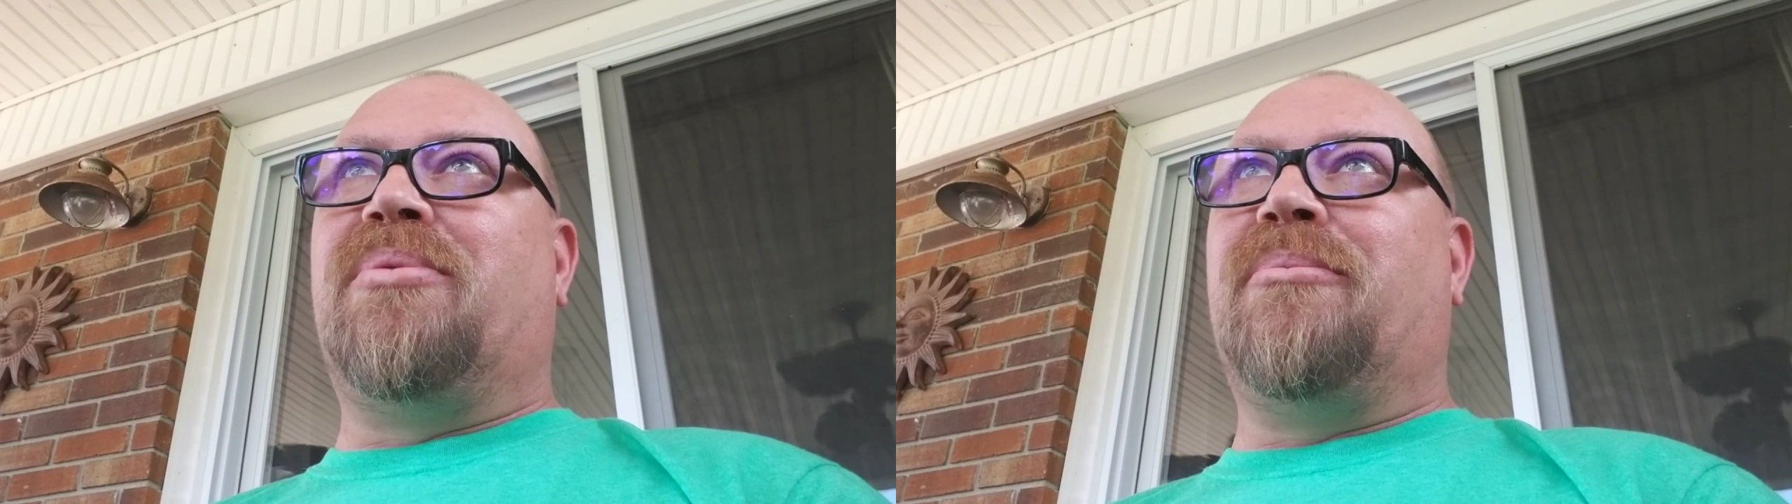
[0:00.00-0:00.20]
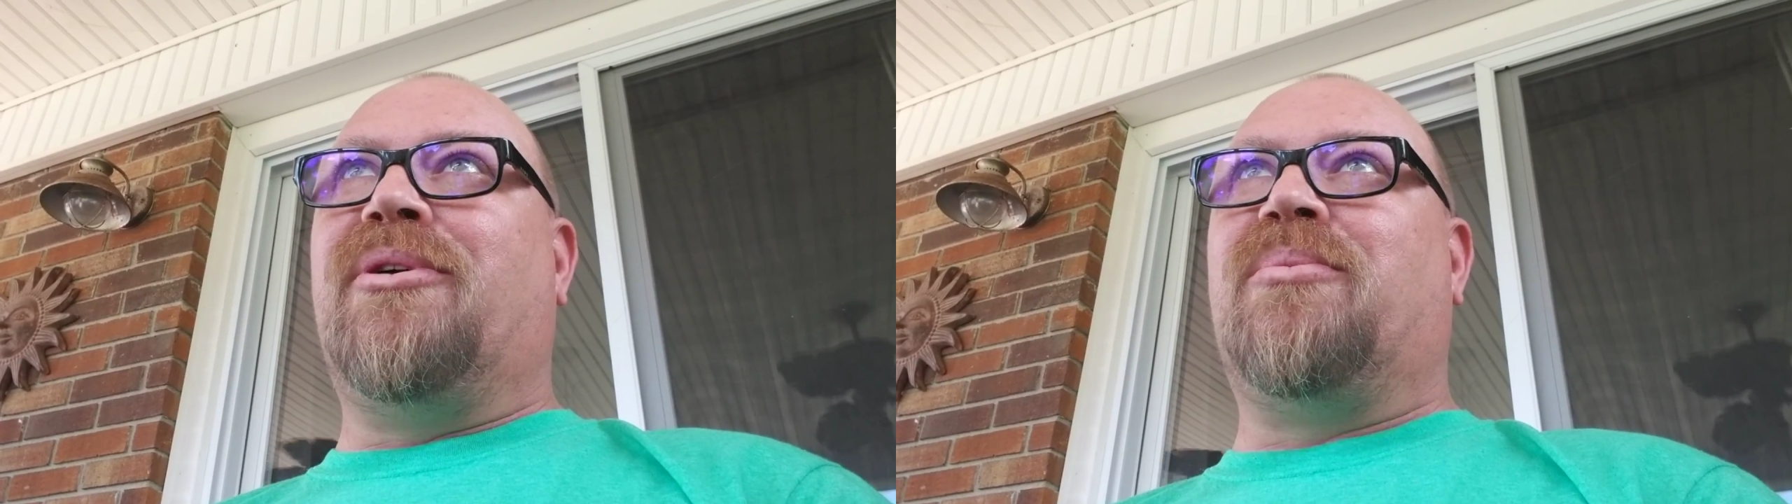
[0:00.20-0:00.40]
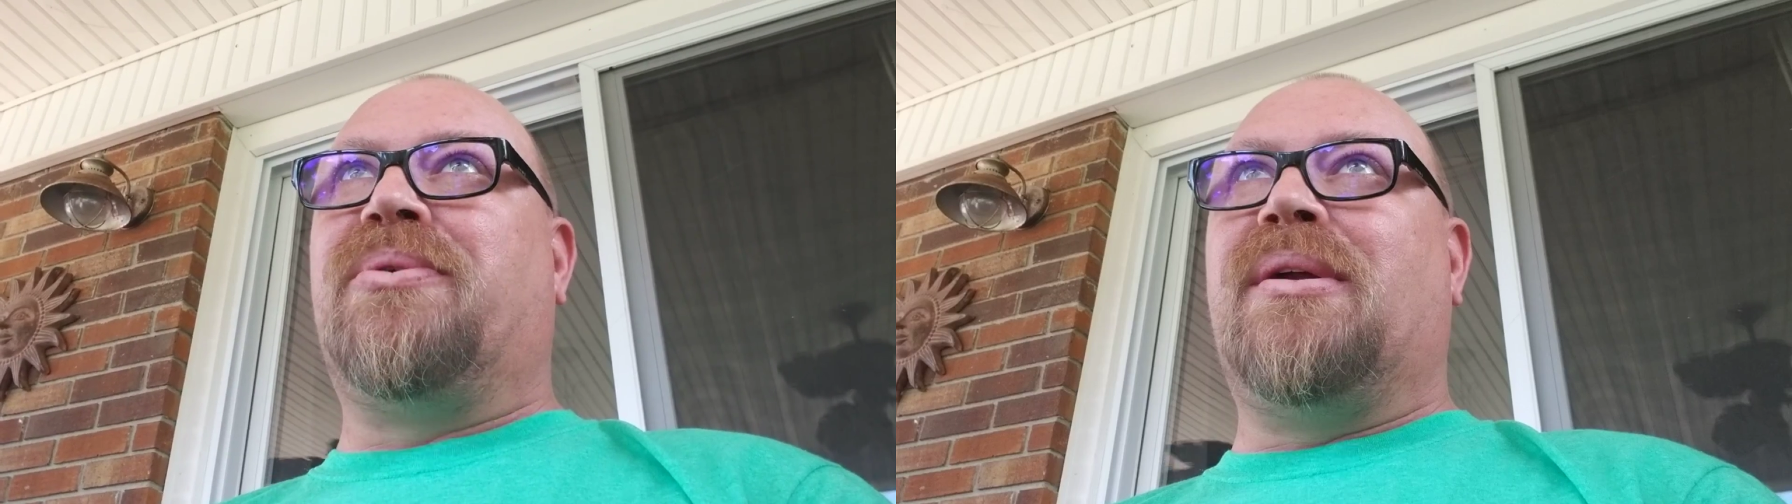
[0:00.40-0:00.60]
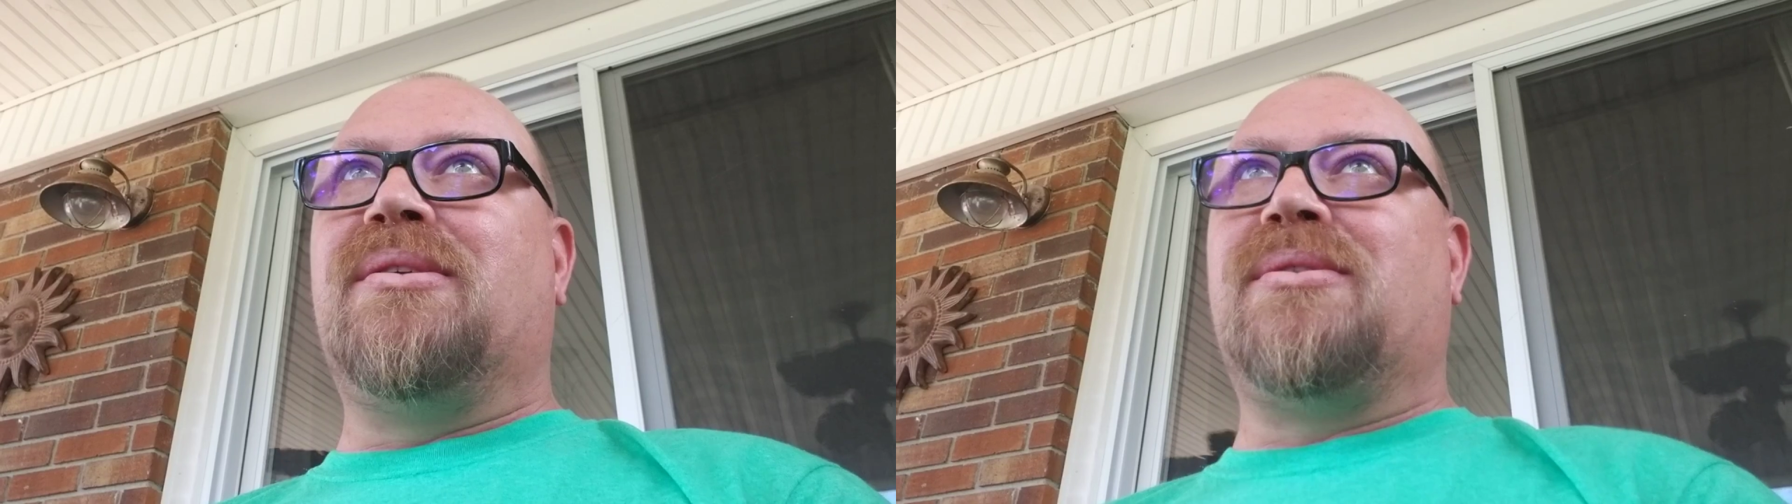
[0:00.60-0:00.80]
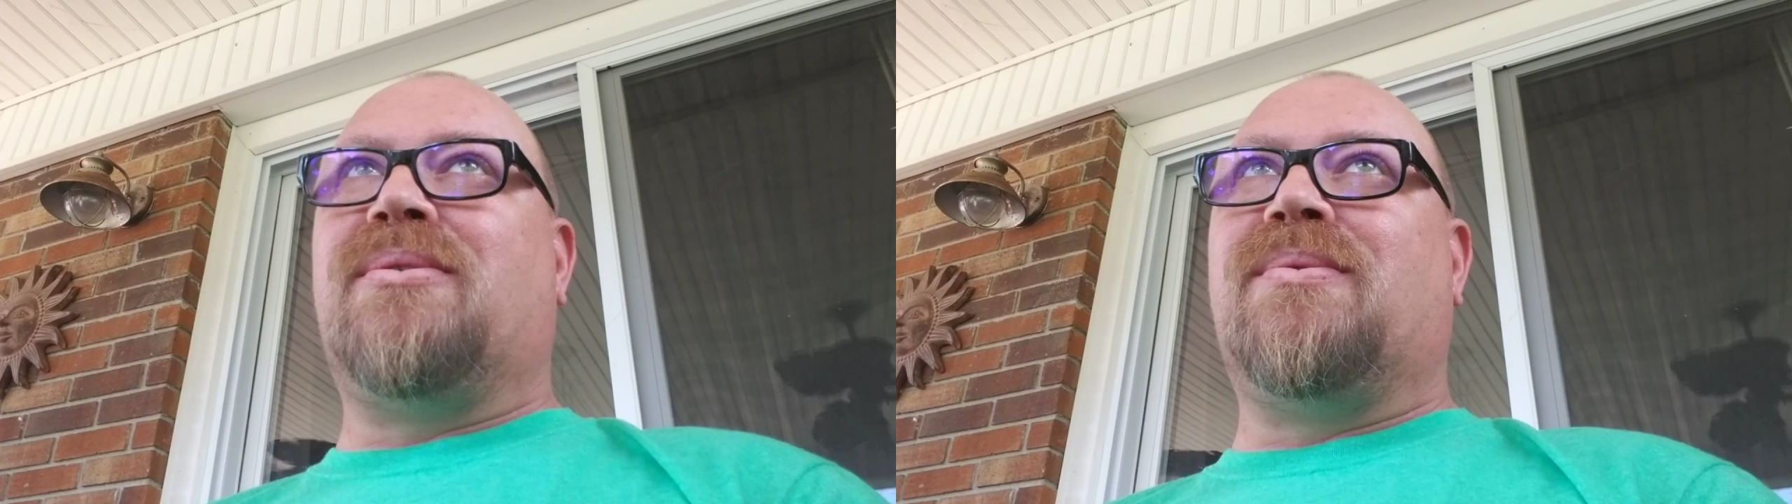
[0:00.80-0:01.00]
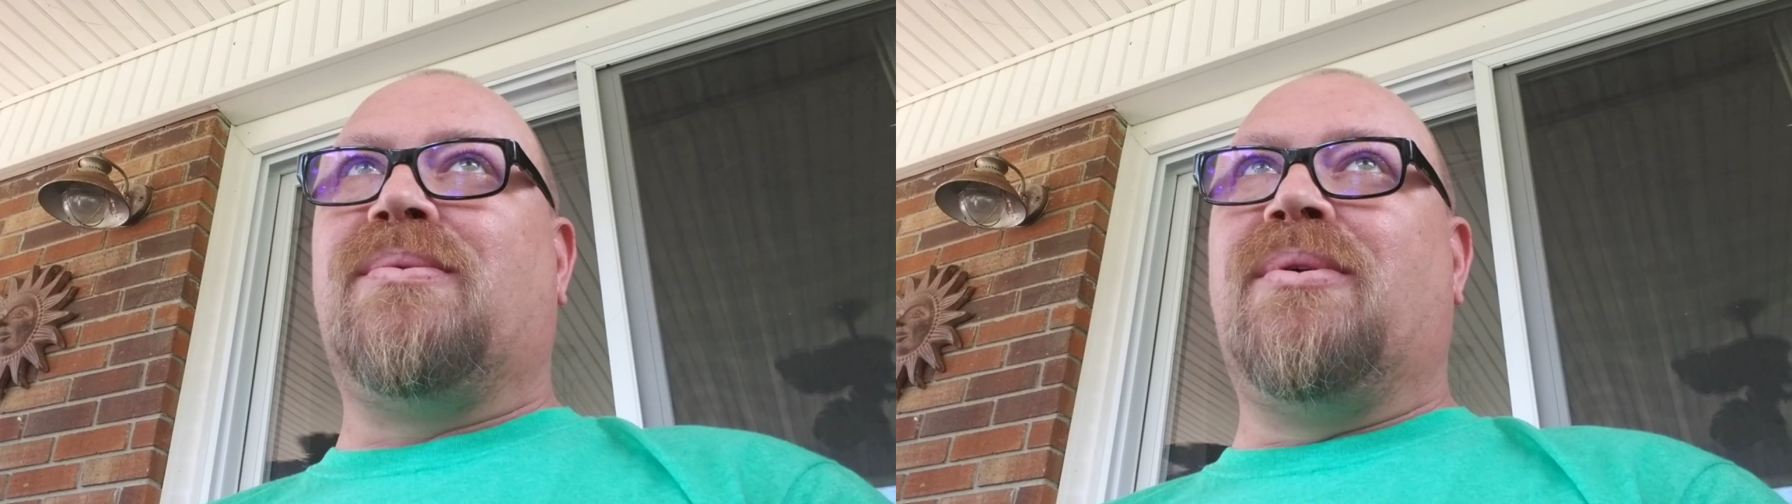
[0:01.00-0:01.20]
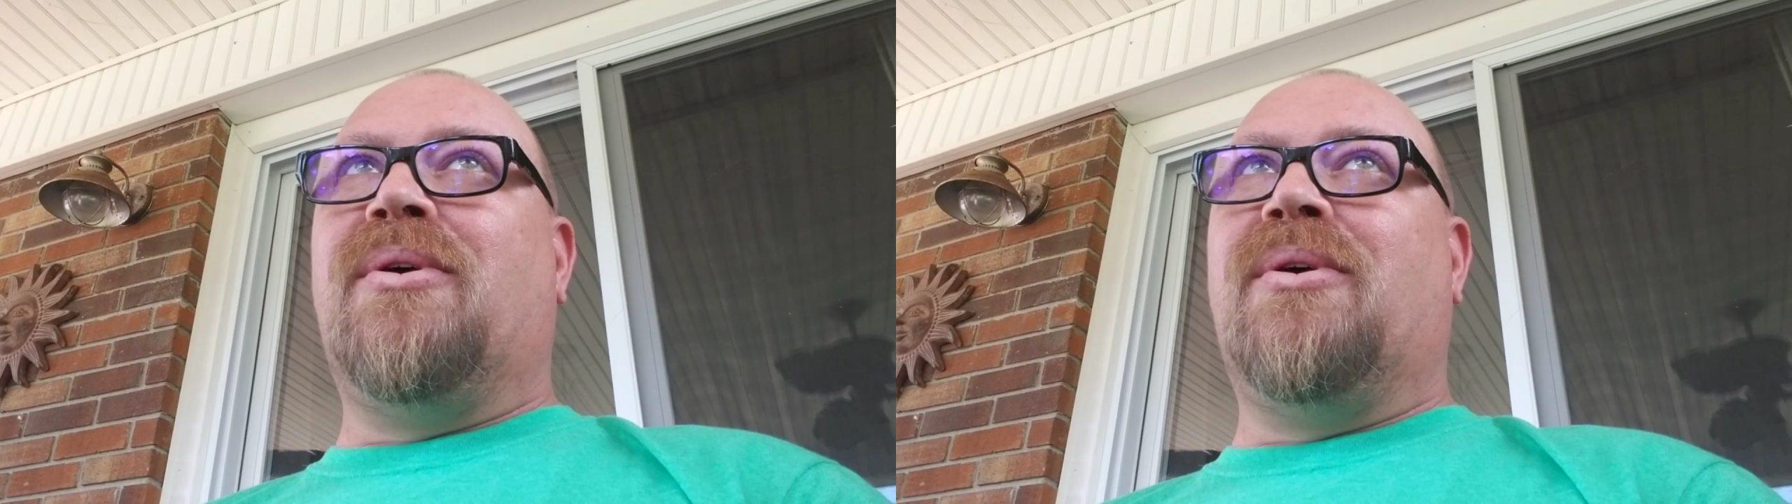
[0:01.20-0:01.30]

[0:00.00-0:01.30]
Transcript: put me on prednisone,